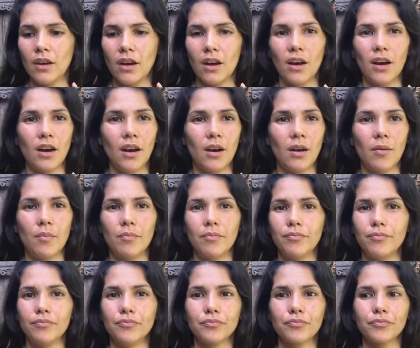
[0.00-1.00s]

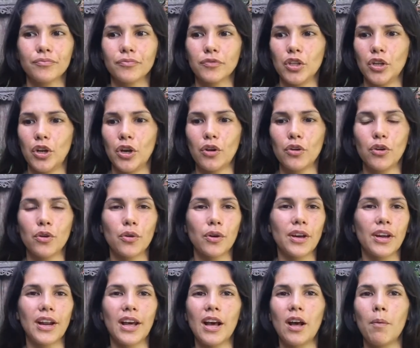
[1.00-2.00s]
You're
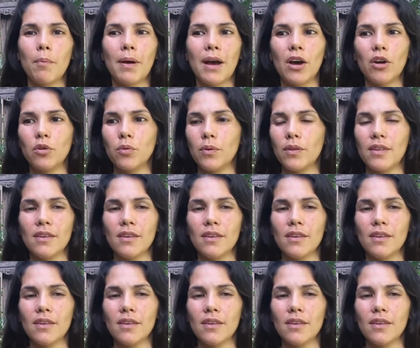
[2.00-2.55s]
going to help out with